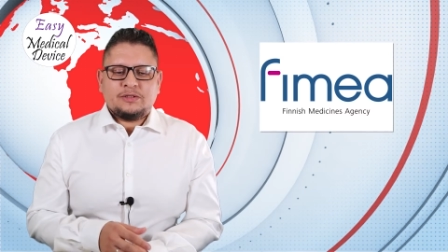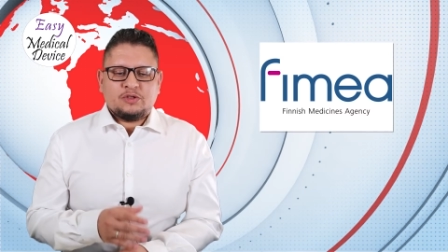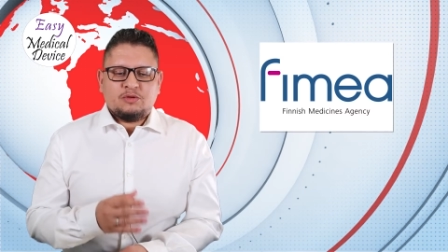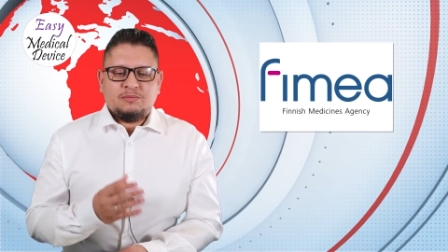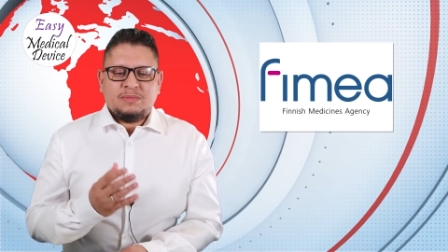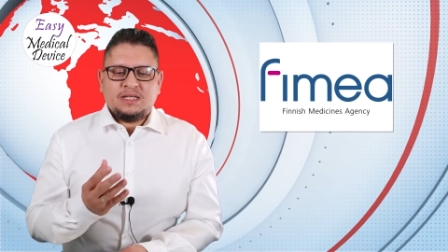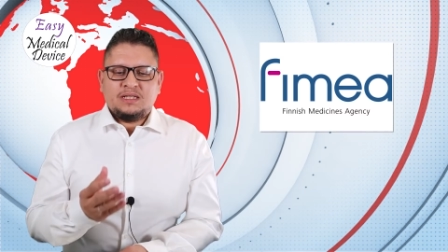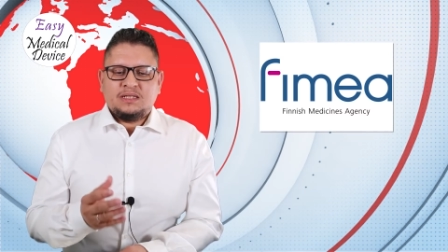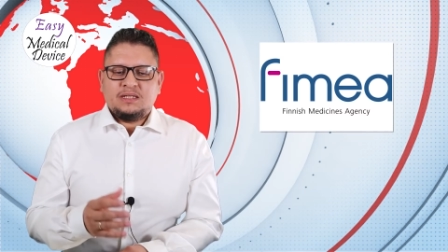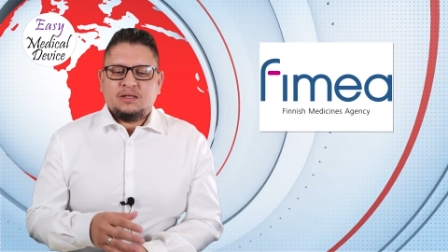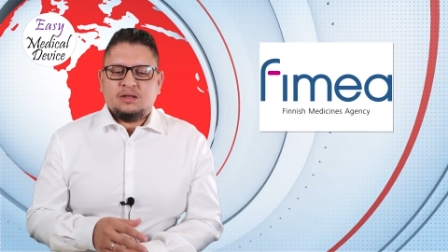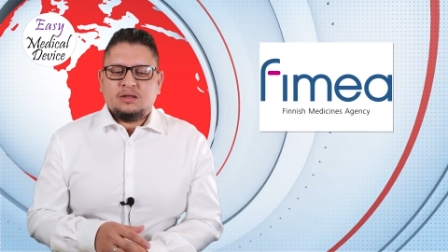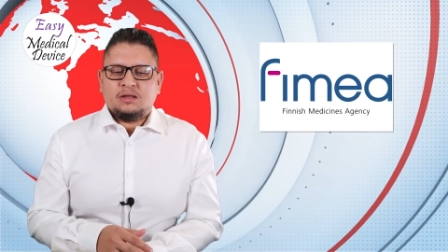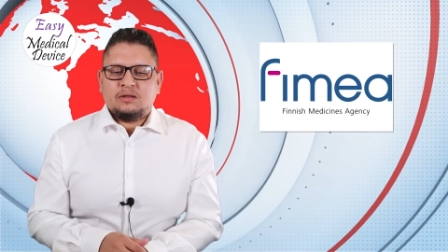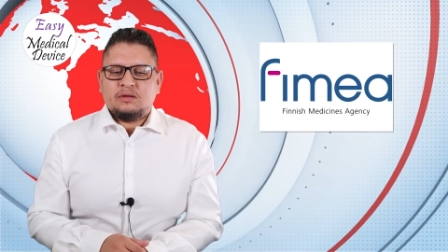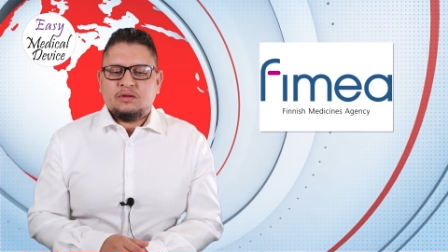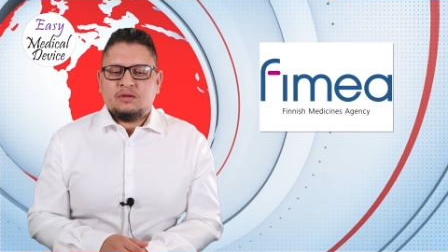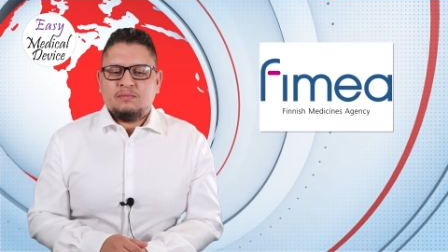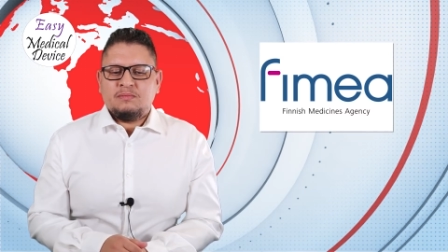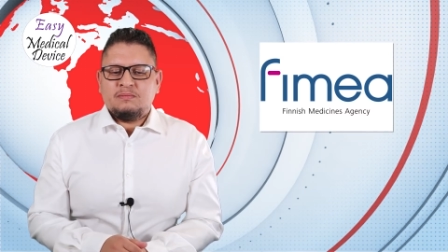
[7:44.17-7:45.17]
So mainly
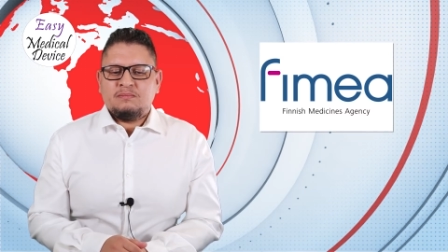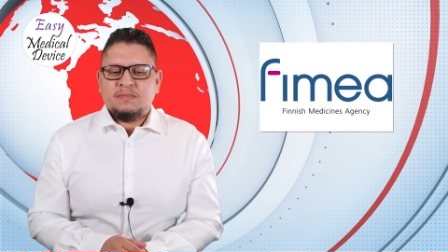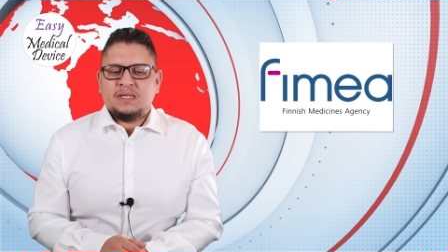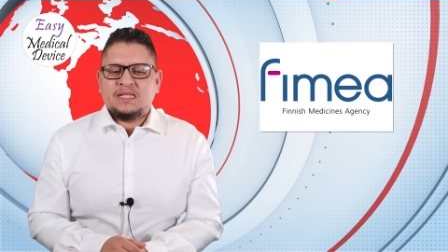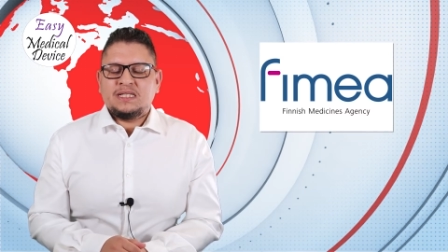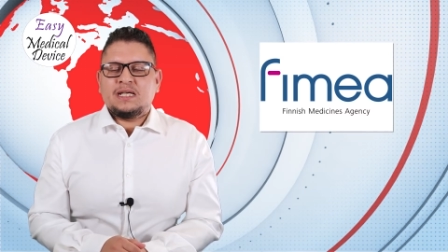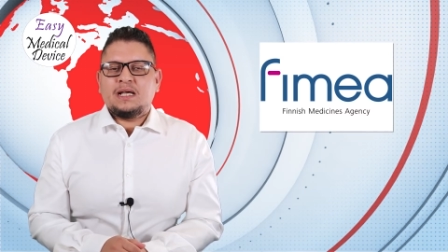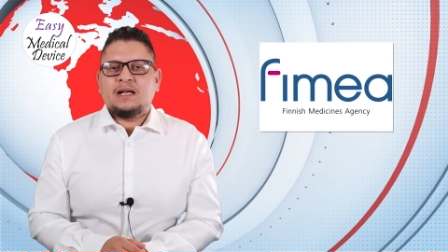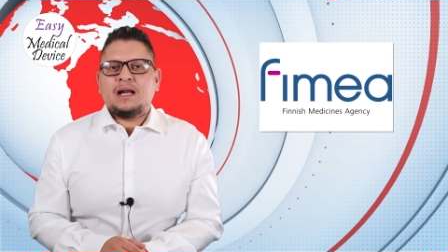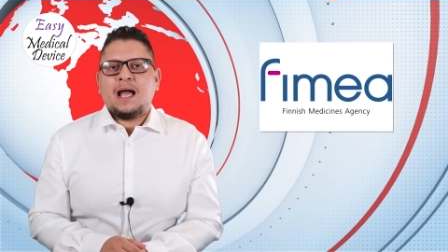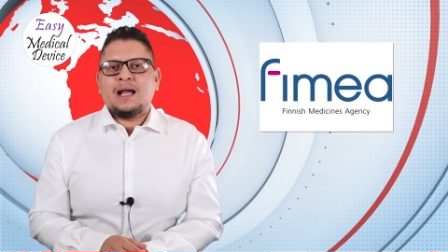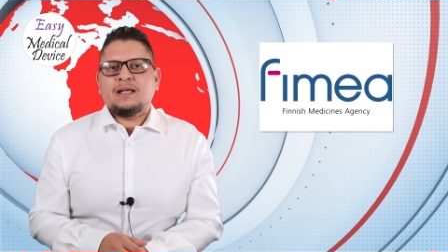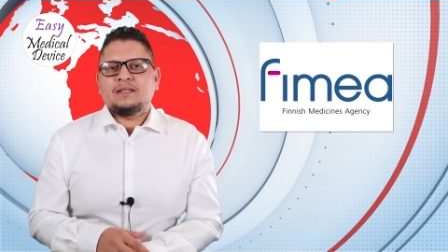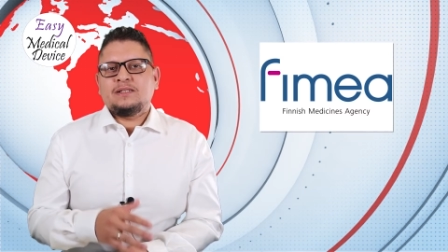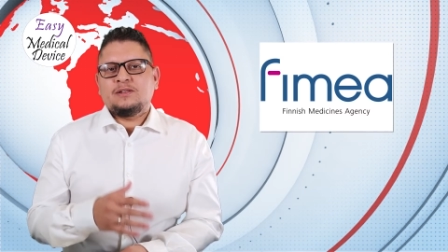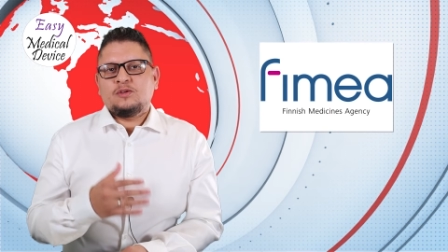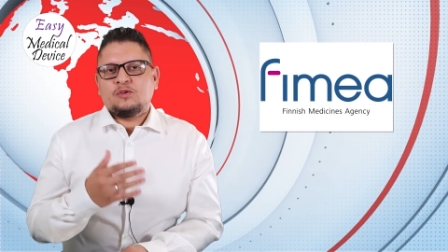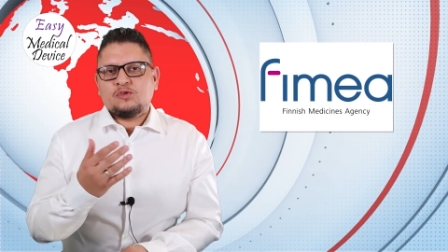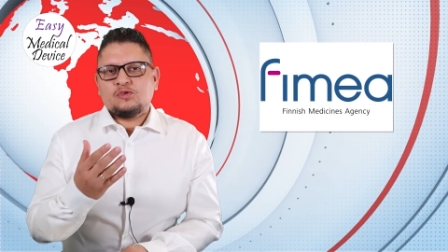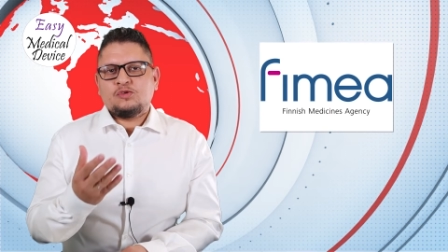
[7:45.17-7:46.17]
uh, the Medical
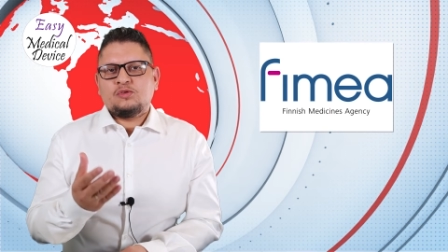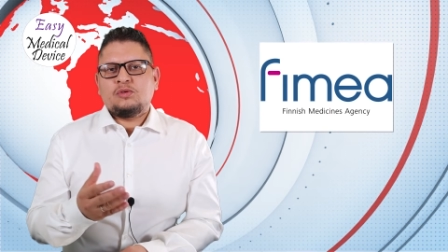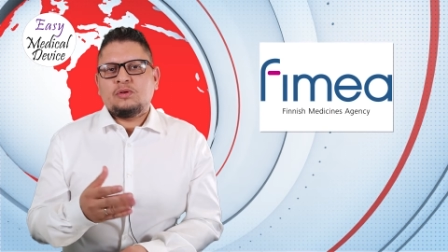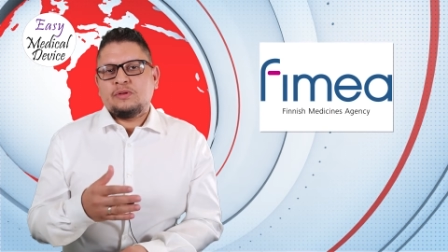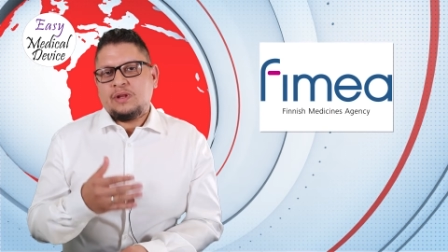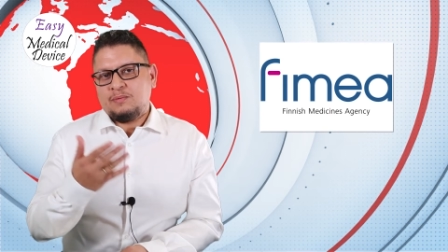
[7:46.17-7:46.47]
Act is also,